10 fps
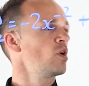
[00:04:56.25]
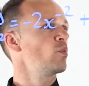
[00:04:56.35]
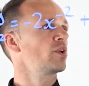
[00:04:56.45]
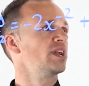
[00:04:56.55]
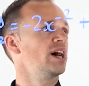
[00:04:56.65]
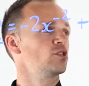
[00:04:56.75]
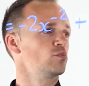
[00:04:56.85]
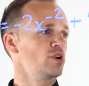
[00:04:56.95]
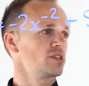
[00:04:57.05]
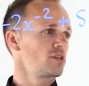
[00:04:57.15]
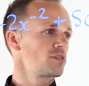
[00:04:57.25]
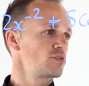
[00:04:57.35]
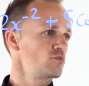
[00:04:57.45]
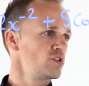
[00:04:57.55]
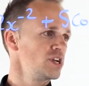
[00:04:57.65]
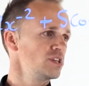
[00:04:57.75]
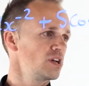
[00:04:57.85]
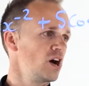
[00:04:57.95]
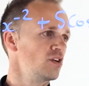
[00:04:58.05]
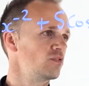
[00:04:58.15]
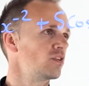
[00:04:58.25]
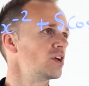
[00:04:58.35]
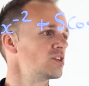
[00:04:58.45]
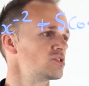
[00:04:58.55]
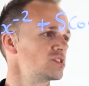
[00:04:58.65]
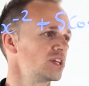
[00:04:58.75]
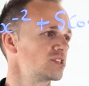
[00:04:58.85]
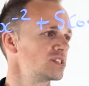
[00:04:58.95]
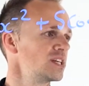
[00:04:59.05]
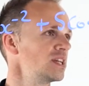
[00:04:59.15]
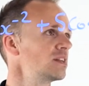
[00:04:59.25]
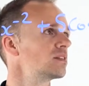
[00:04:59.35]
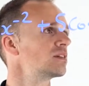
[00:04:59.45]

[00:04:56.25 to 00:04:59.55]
We're going to end up with 3 over 16x,